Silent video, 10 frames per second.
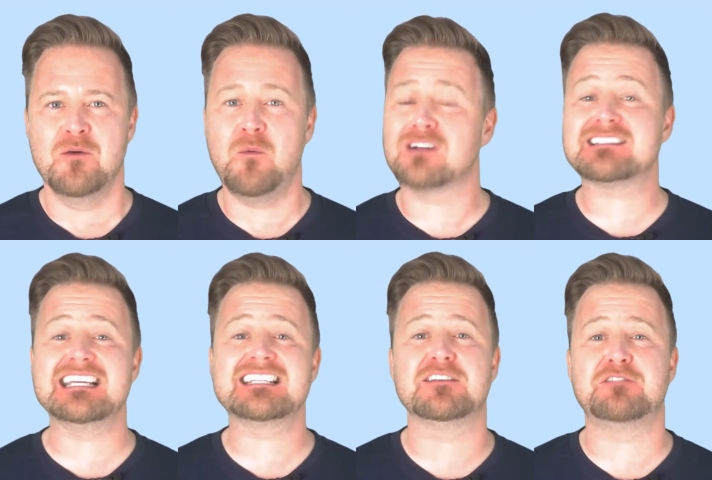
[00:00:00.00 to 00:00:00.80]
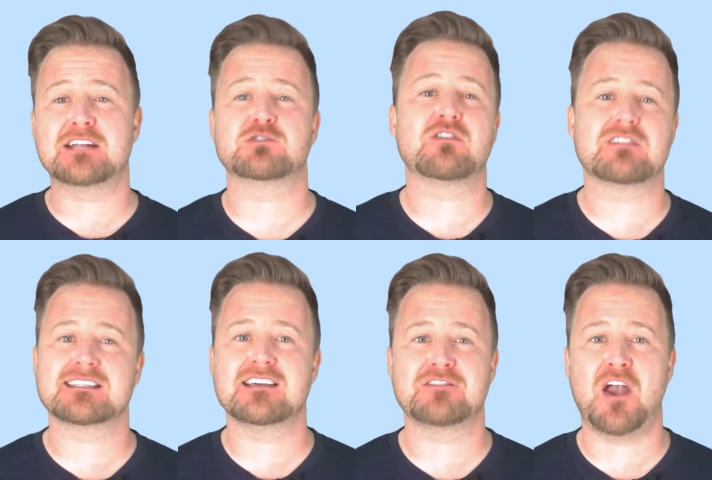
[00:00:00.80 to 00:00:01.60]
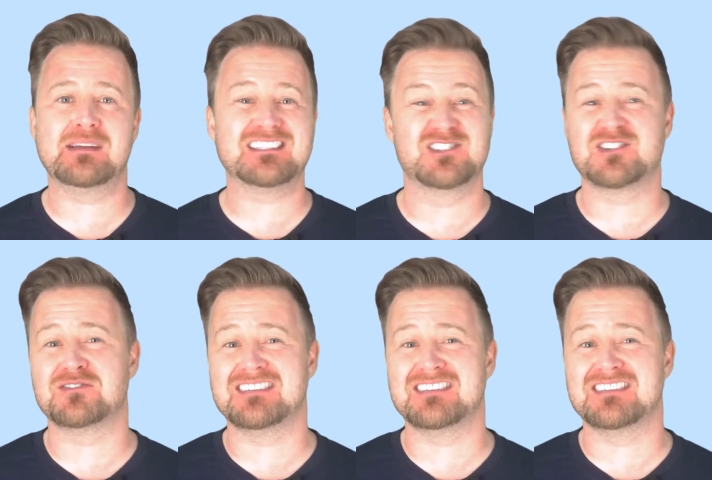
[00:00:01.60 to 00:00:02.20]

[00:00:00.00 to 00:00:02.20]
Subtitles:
what is the Federal Reserve going to do